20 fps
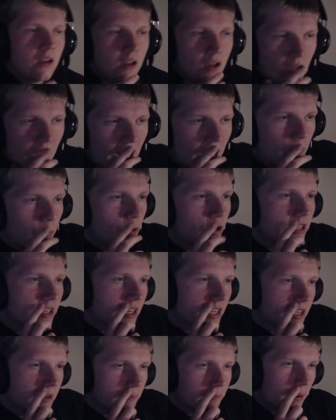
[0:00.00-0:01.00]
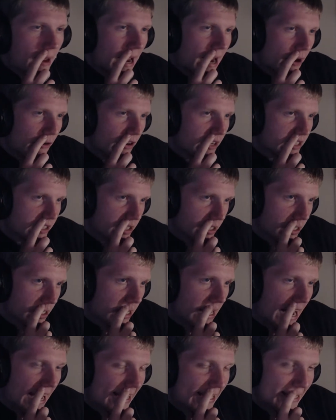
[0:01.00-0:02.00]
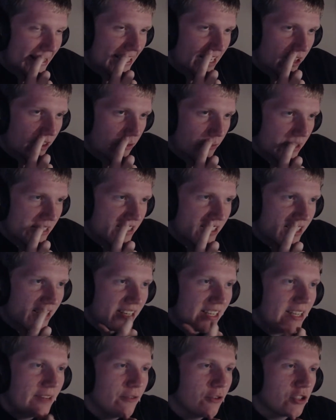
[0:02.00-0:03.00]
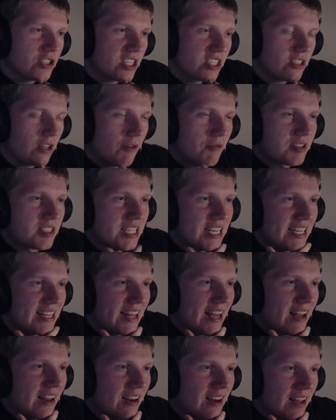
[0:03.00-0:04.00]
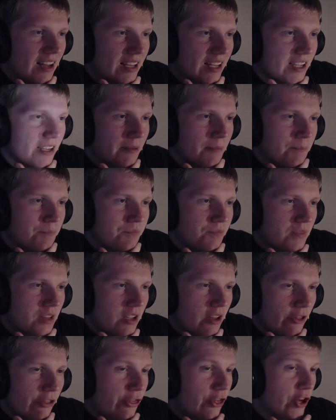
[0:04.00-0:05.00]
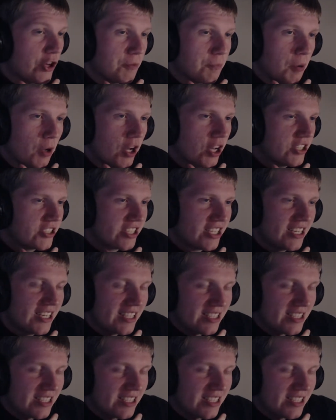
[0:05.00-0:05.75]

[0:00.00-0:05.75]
I wouldn't compare it to any of the other Resident Evils, because obviously they're, like, third person.